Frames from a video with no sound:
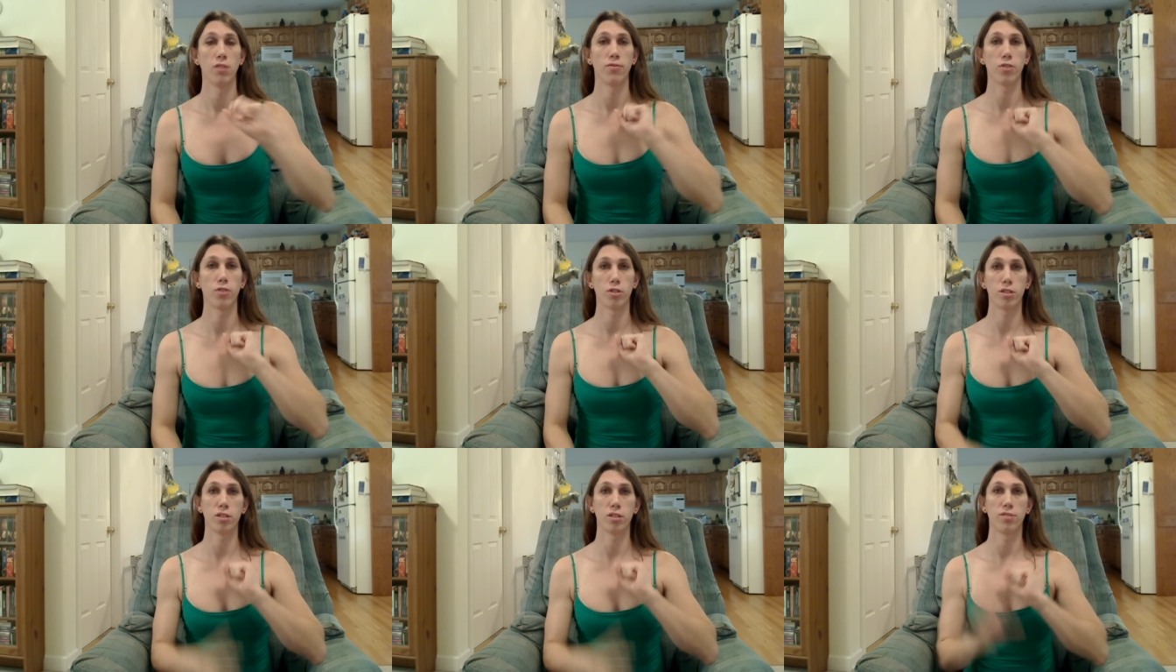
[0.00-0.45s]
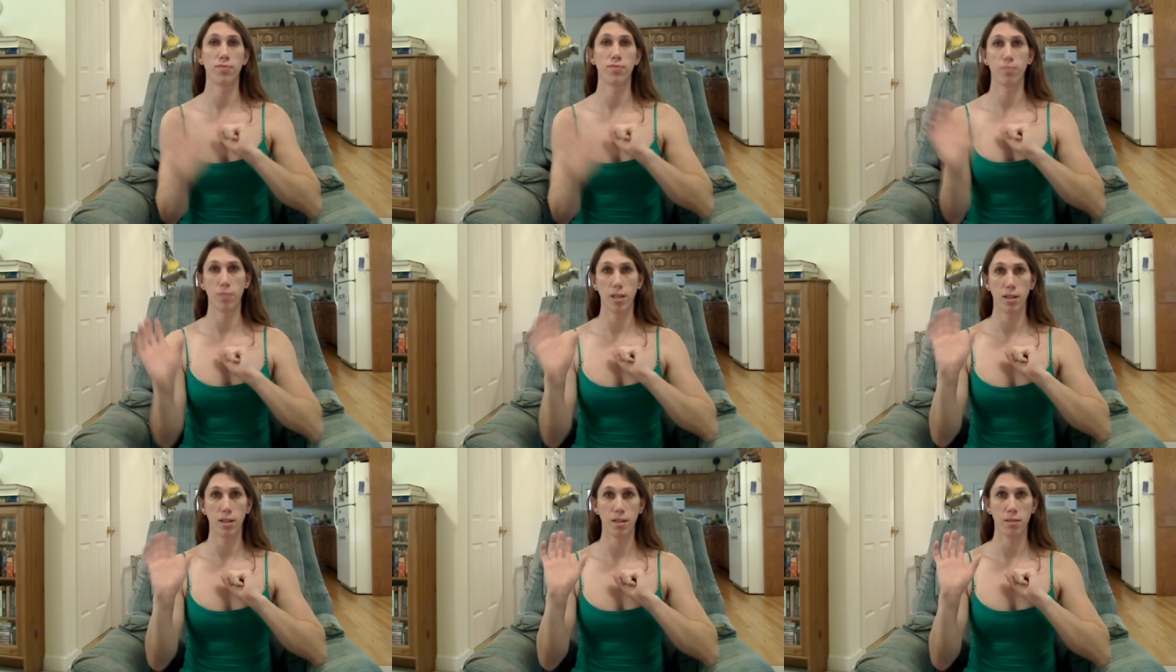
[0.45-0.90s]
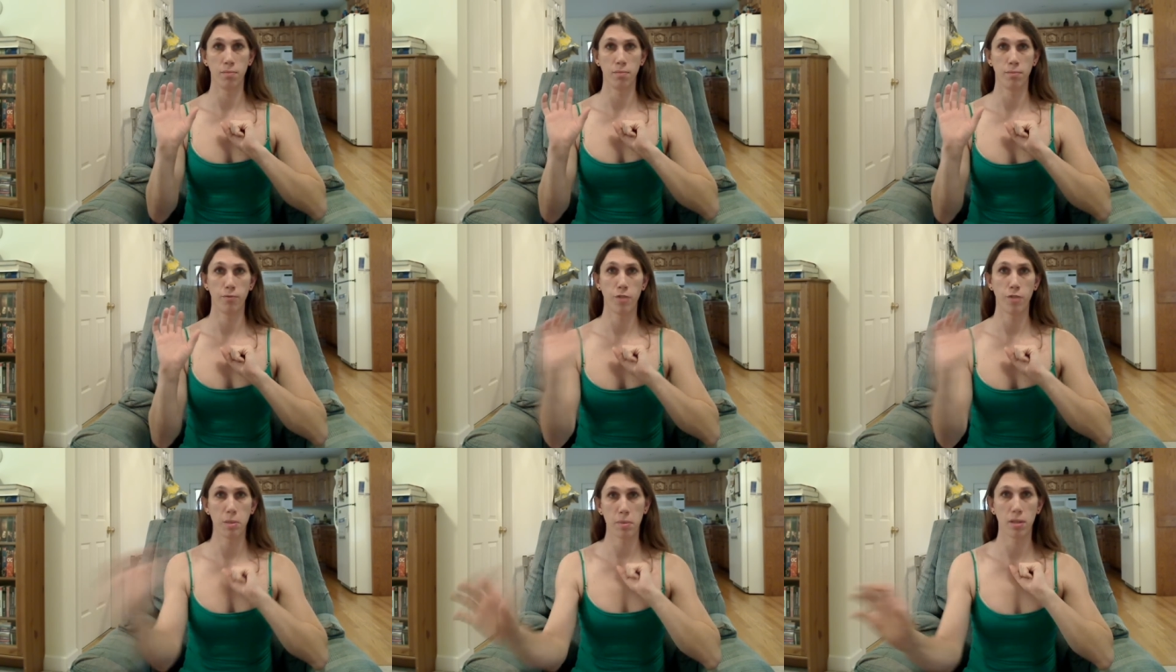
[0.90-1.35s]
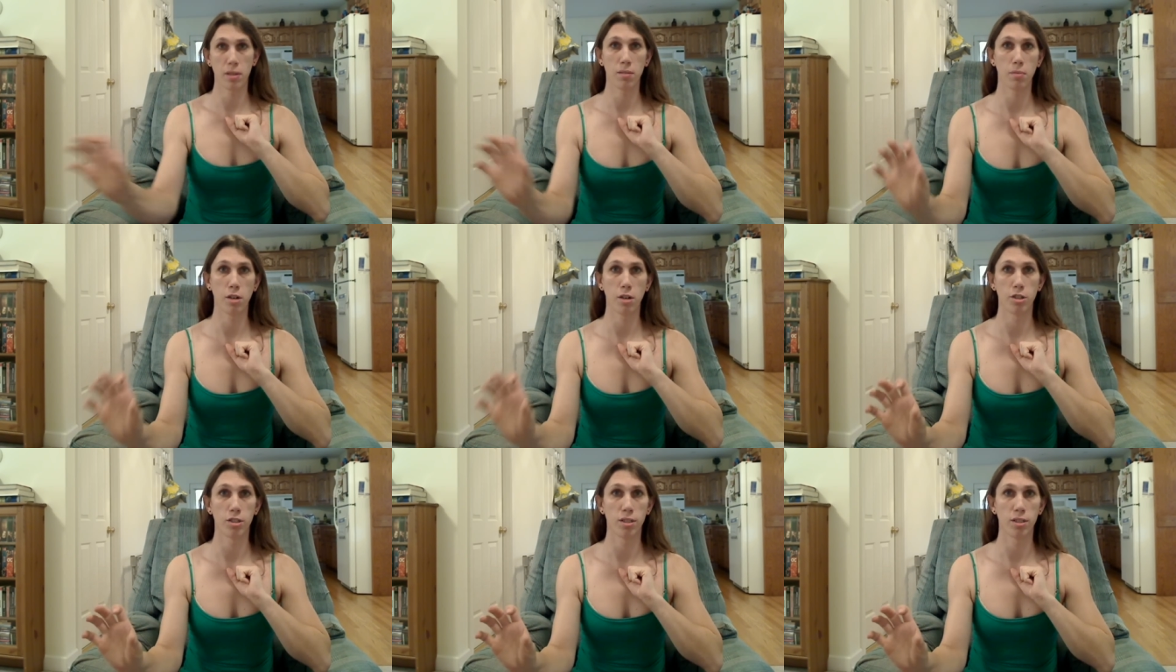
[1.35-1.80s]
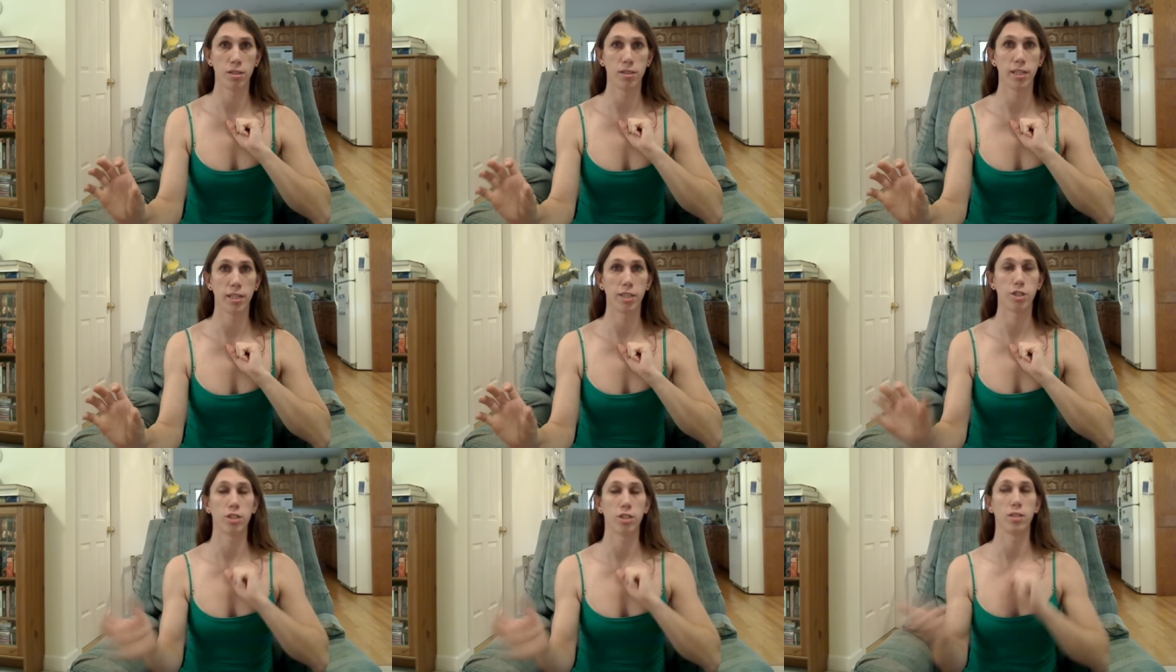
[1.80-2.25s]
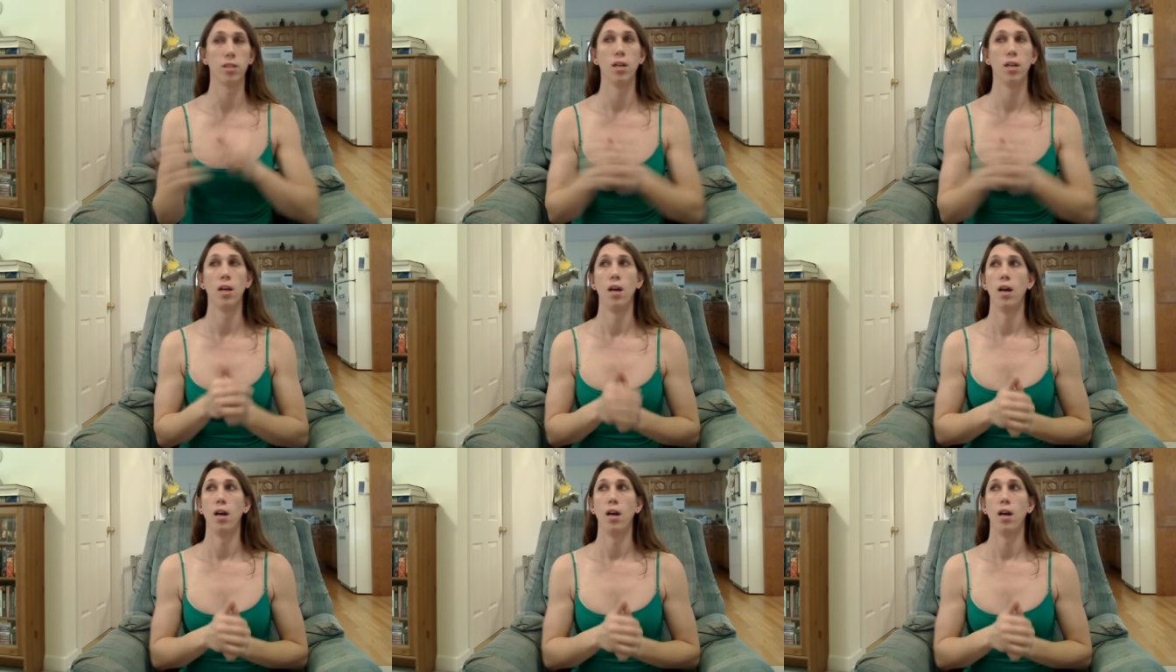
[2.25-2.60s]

versus female marginalization.